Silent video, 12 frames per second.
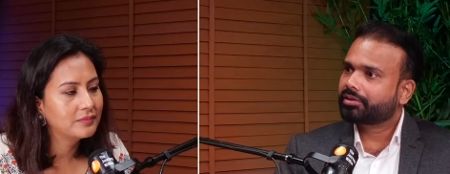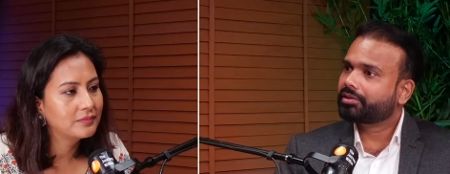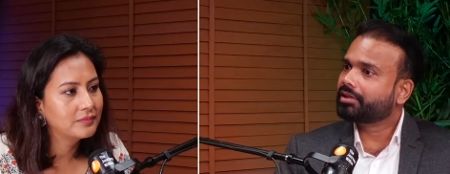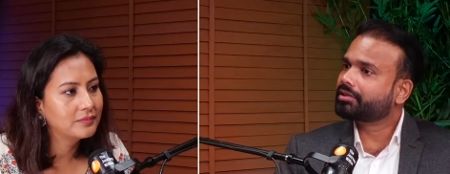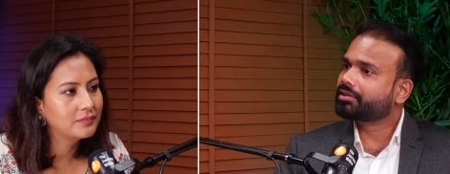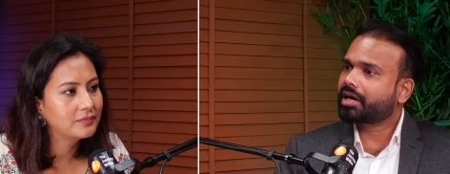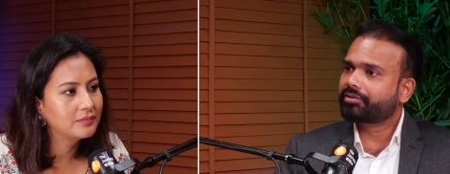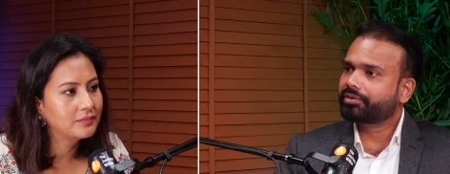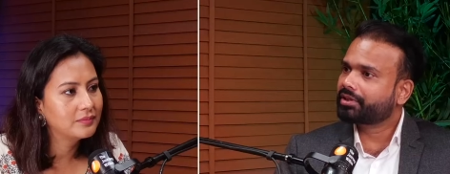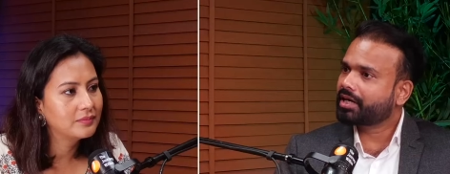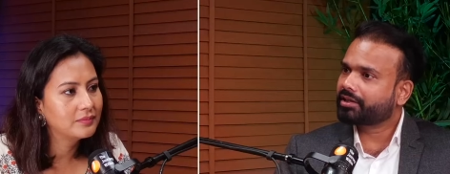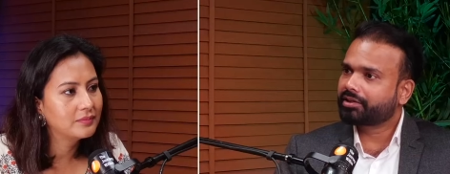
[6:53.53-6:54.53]
Speaker 1: they start
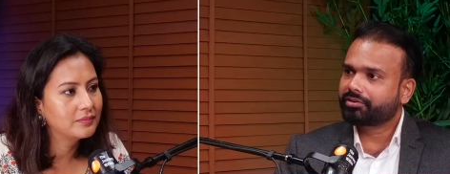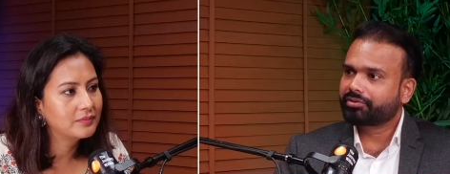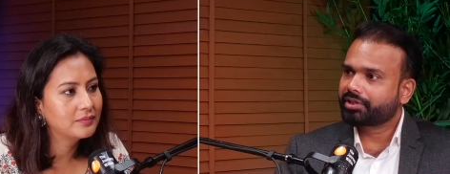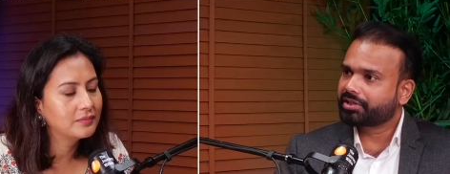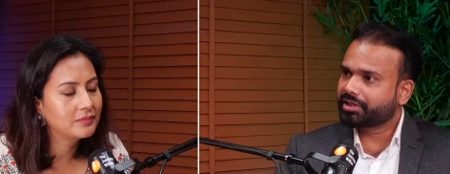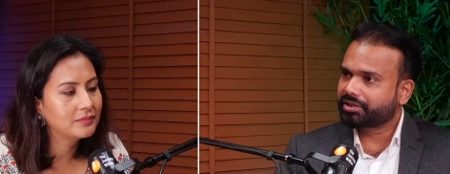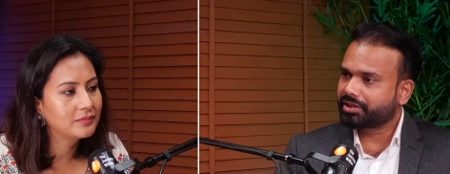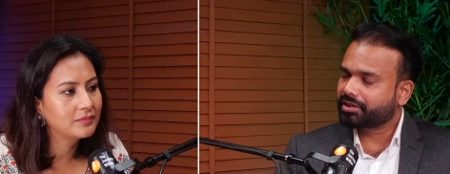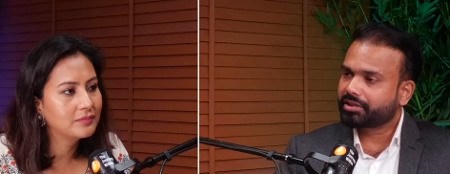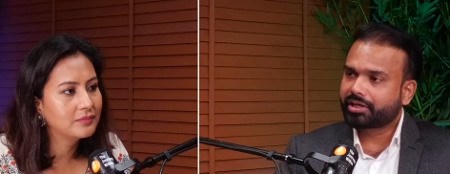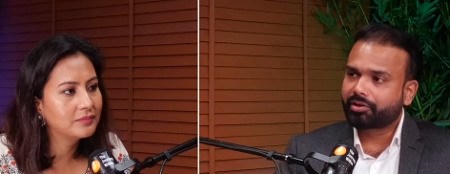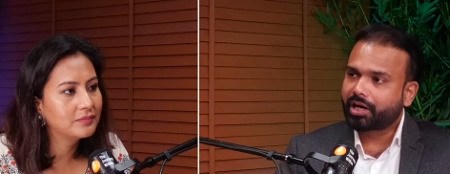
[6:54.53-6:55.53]
with gratitude and just
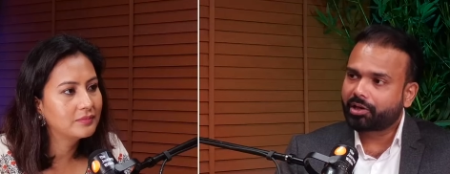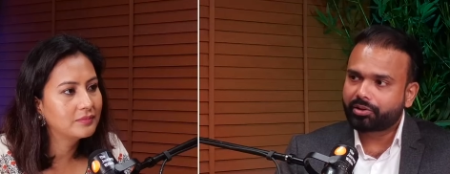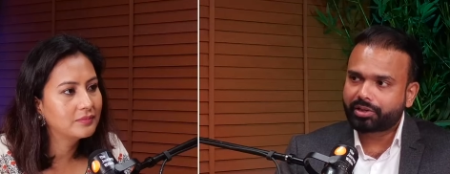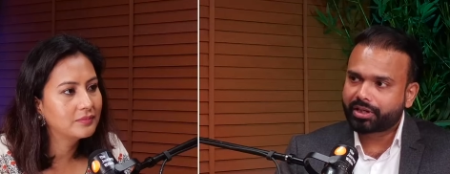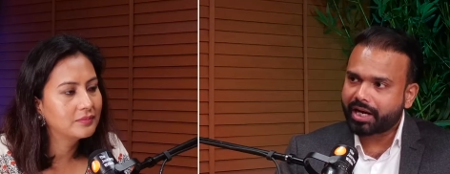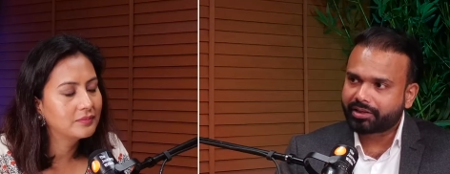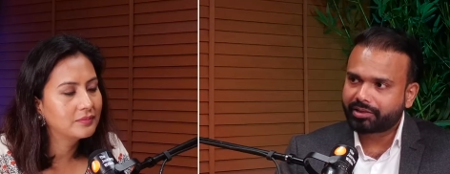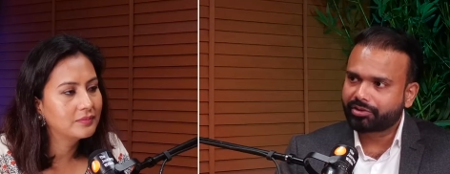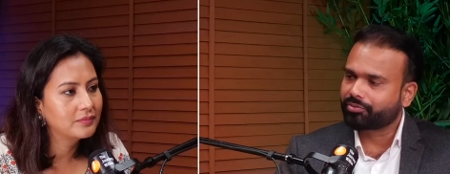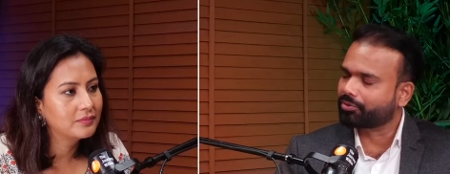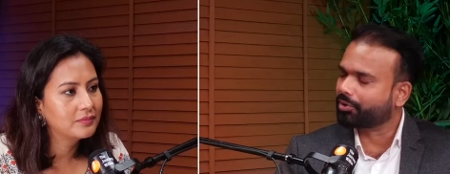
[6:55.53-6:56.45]
change now how gratitude